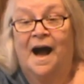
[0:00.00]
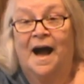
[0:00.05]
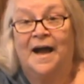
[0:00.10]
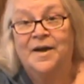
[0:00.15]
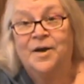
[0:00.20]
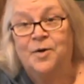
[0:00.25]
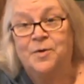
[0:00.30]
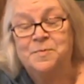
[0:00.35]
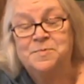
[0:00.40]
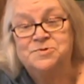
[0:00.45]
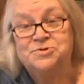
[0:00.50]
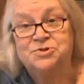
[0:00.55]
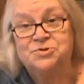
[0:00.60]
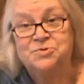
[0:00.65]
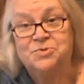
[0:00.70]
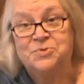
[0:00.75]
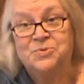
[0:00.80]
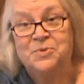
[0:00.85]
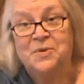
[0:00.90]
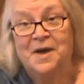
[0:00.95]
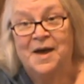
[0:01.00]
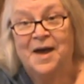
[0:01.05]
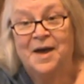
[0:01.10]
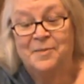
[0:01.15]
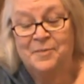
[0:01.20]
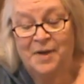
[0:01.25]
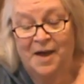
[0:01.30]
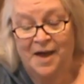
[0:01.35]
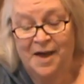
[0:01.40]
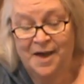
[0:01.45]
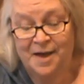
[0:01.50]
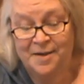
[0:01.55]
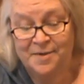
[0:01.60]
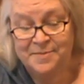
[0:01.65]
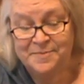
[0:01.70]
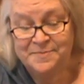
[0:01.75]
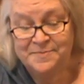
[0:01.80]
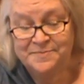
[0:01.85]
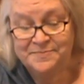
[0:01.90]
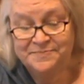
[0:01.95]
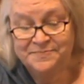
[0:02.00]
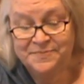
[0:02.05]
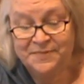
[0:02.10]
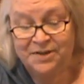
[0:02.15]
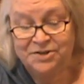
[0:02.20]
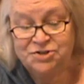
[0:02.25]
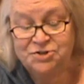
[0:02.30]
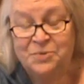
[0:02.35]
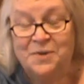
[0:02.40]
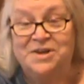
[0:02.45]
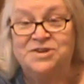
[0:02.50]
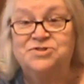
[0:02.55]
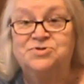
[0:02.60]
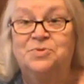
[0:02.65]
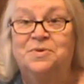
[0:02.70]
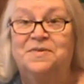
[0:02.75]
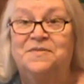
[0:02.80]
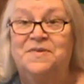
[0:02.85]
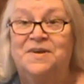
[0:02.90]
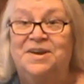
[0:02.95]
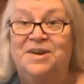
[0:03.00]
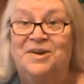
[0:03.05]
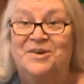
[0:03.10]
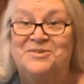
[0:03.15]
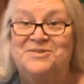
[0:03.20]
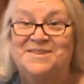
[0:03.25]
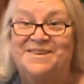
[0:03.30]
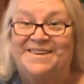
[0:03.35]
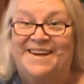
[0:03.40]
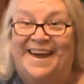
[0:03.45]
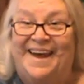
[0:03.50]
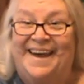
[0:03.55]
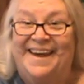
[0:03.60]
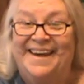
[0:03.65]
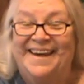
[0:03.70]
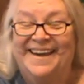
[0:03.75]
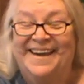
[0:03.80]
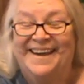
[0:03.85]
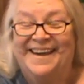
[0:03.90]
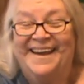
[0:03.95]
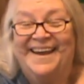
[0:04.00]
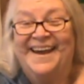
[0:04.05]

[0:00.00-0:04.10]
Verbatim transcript: I hope to um, do a short video today.